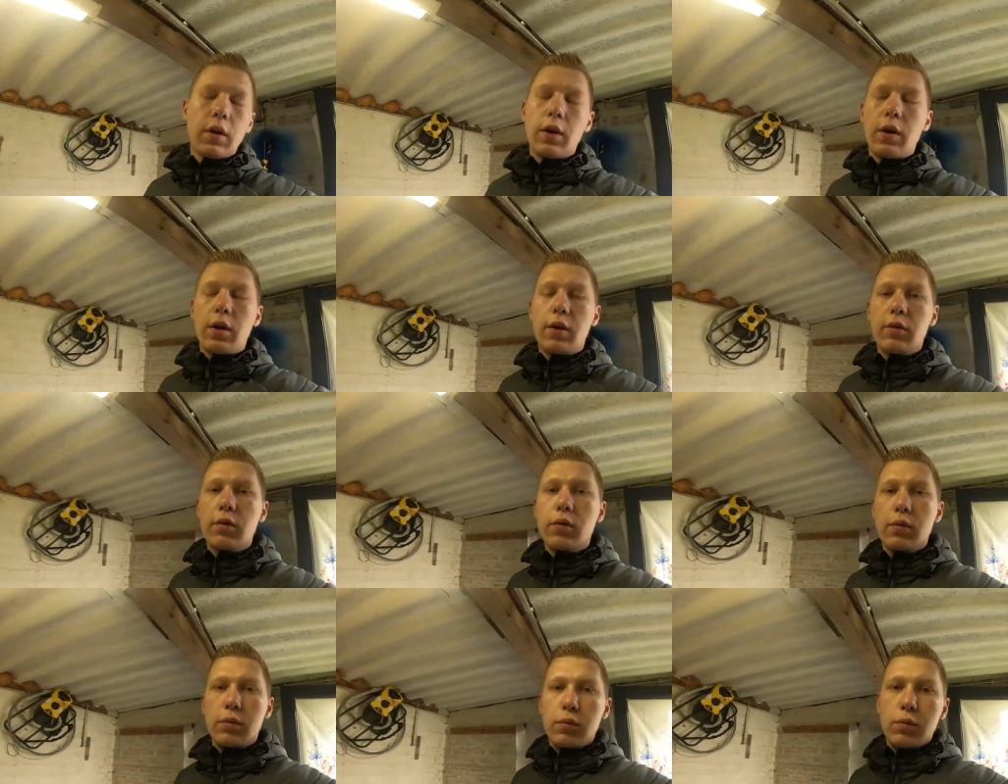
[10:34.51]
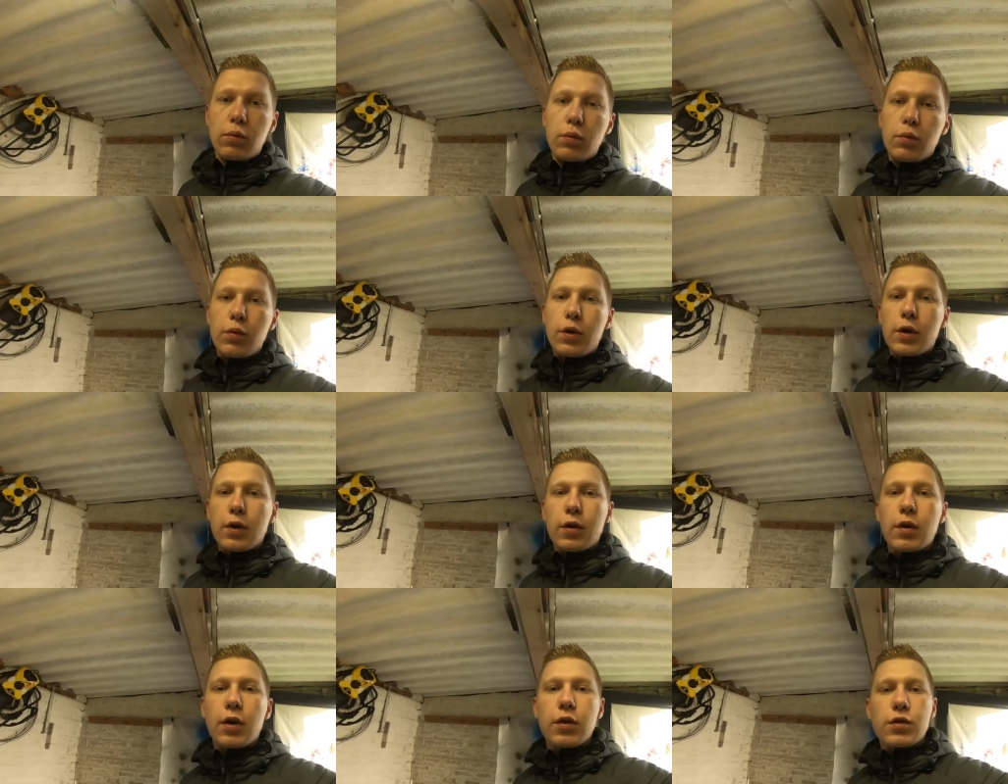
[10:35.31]
and we
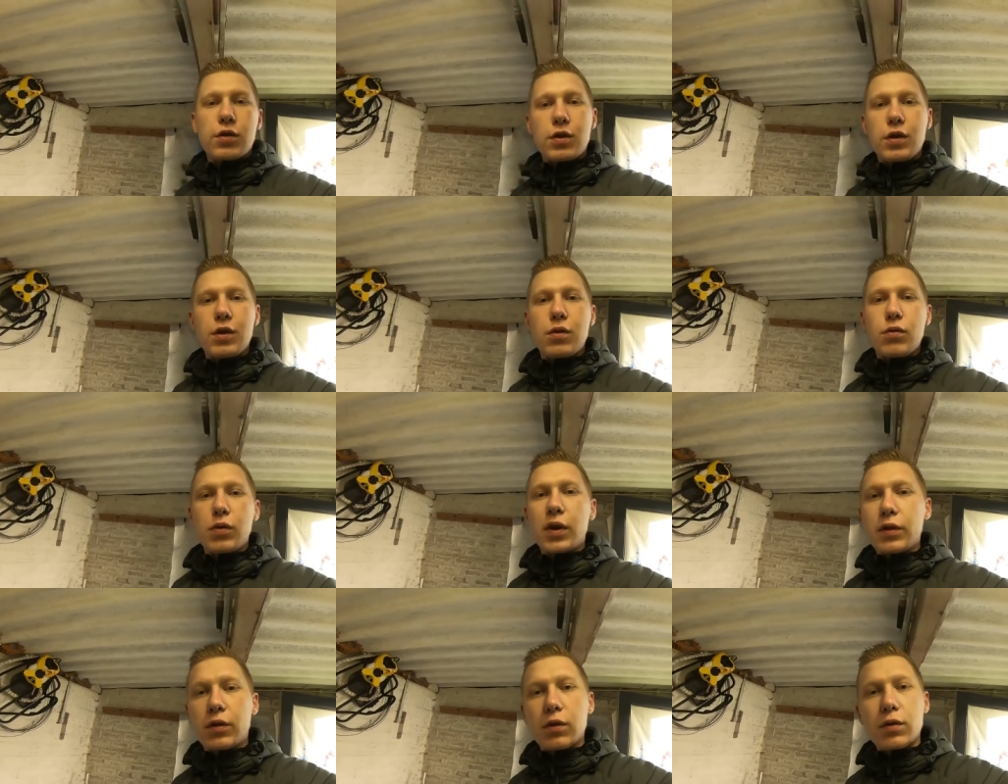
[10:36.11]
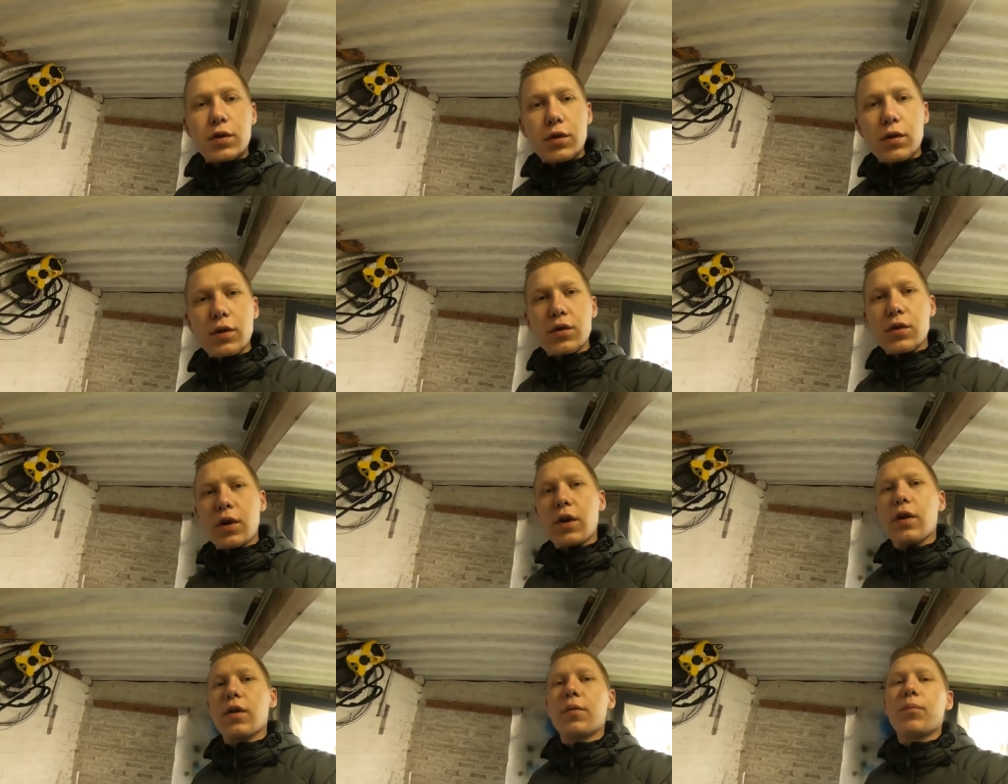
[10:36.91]
are gonna see what the results
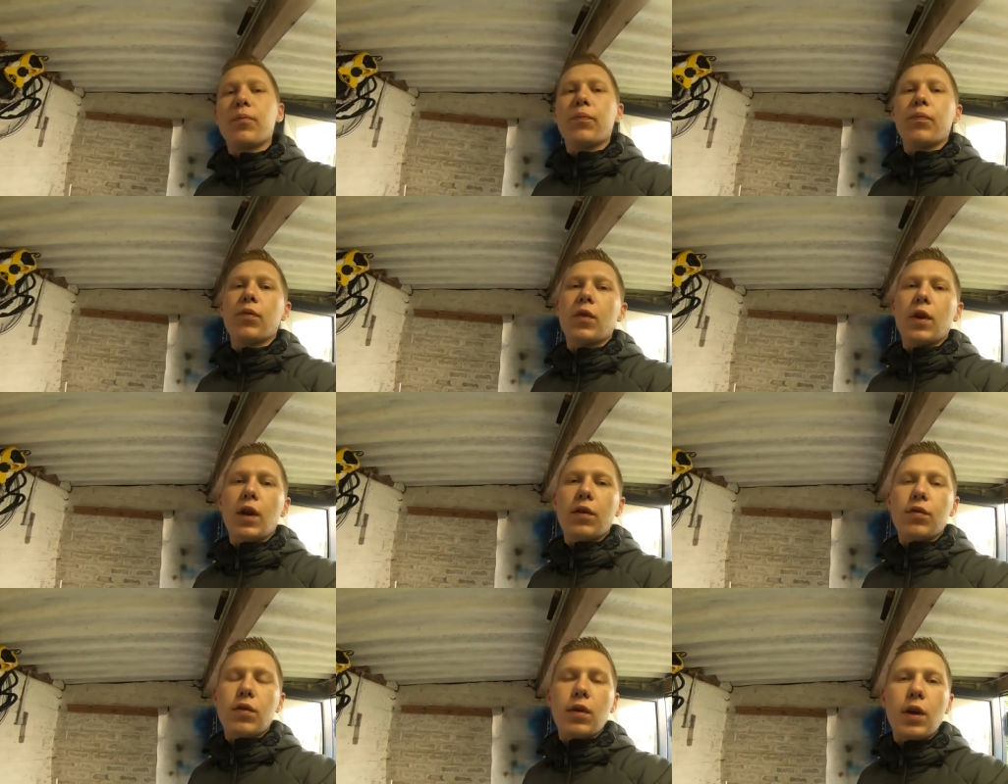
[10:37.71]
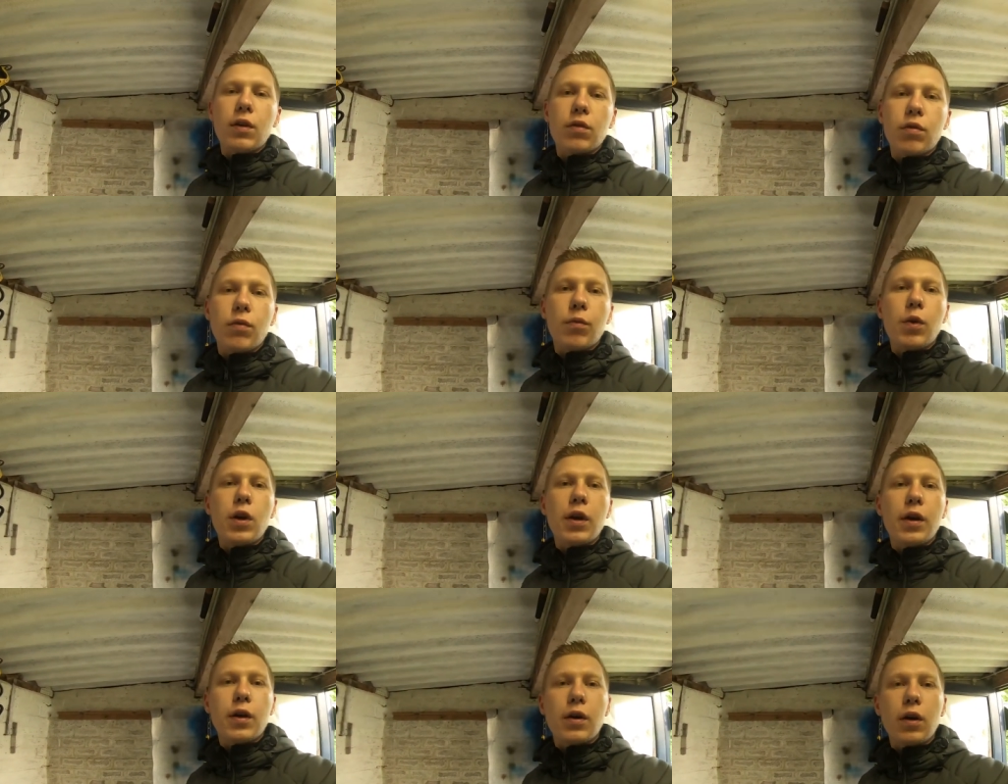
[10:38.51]
are after that some
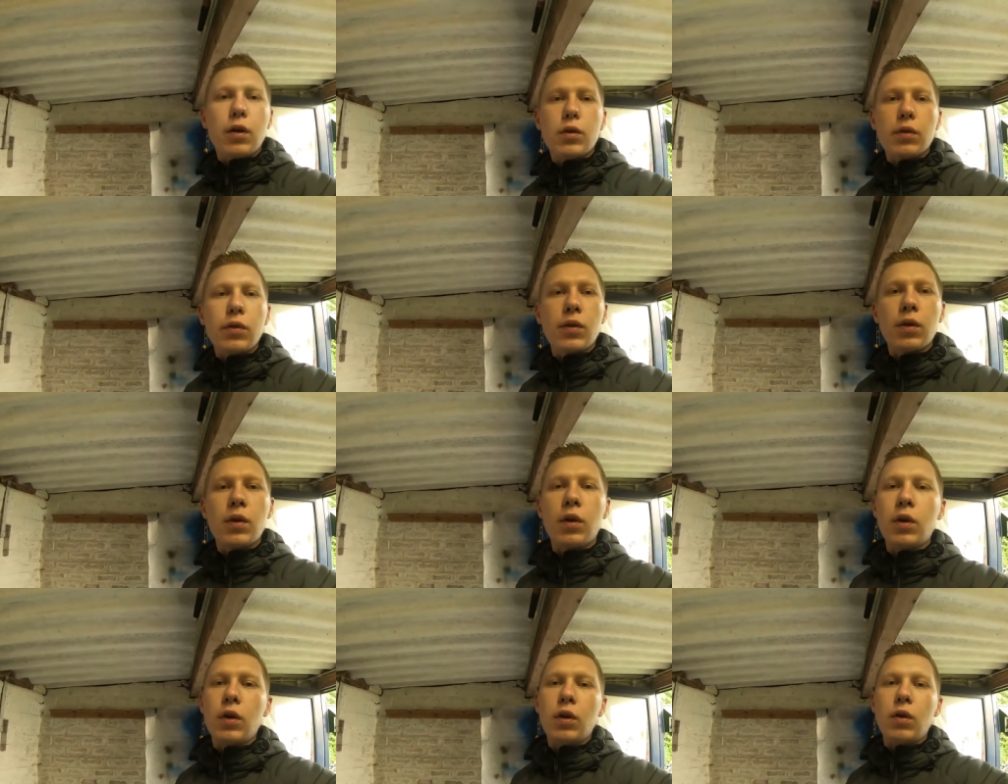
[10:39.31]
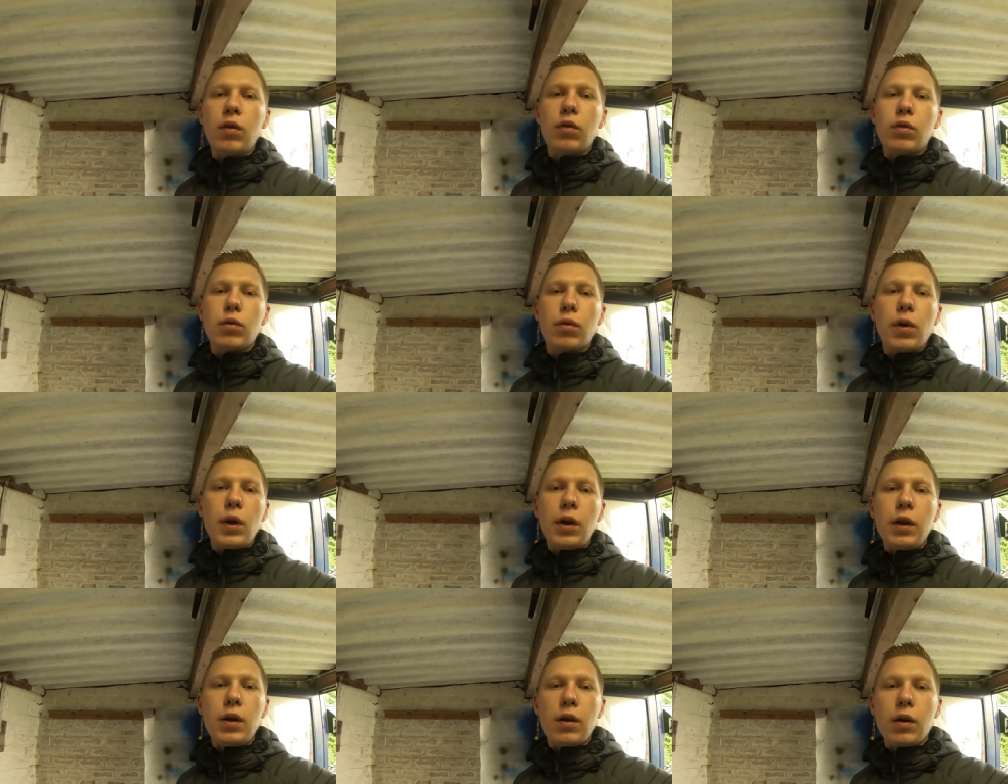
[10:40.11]
clear coat to
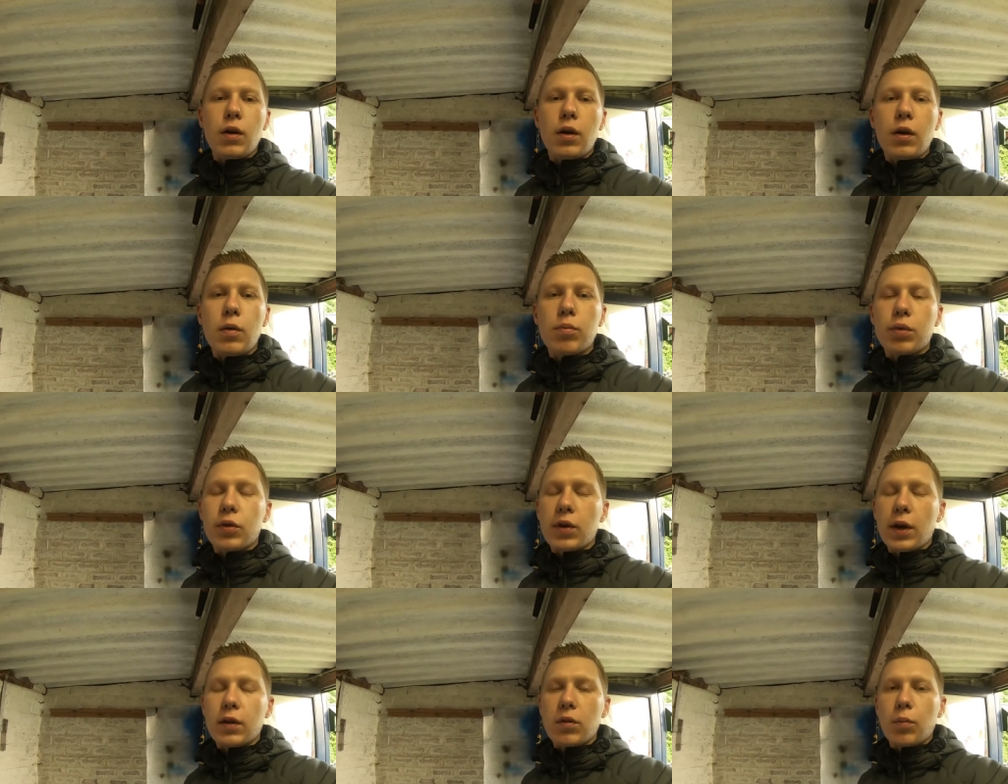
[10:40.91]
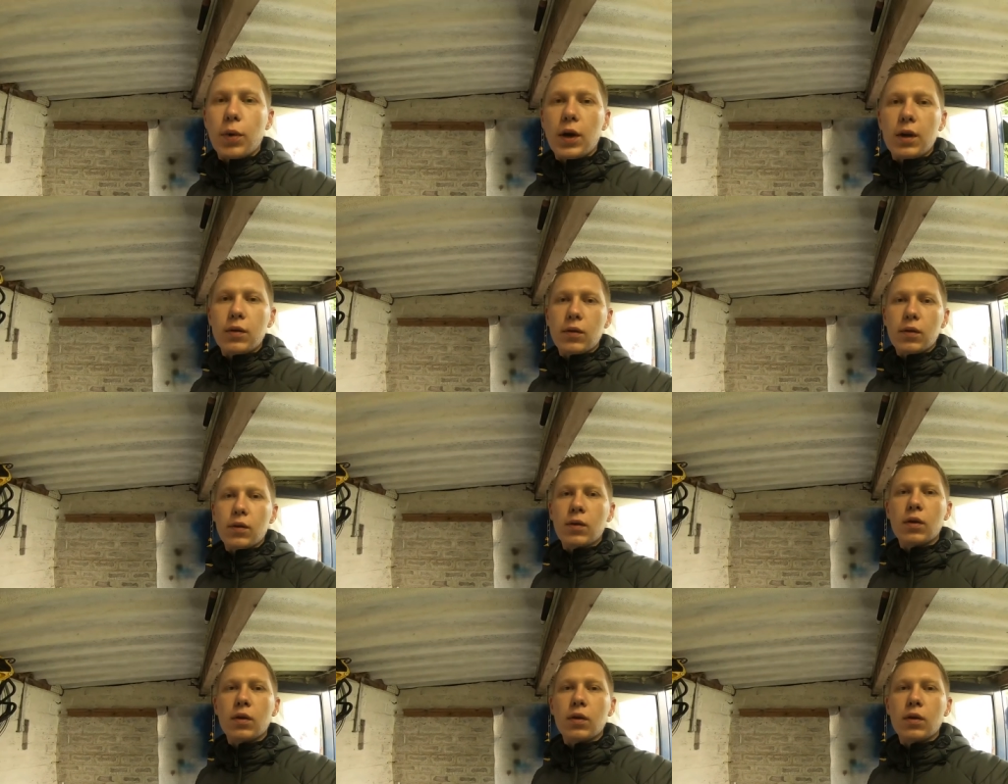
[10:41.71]
really uh, protect the paint.